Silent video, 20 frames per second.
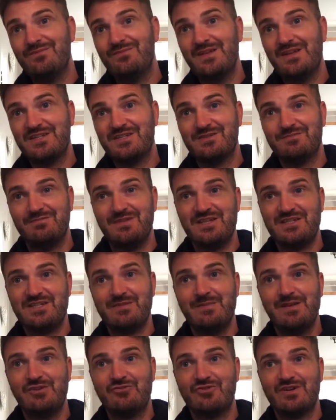there's some
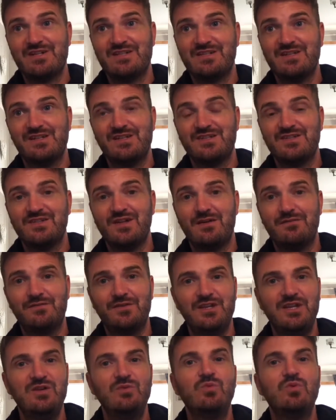interesting stuff
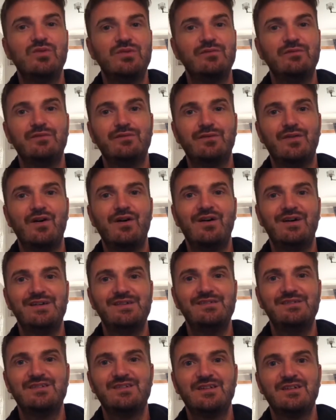that you wouldn't
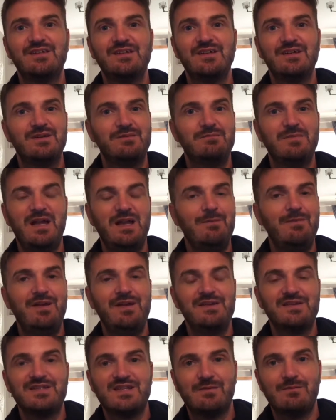find maybe
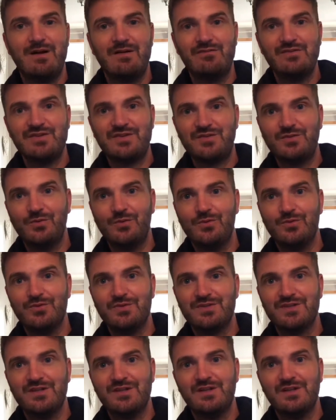in some other stores.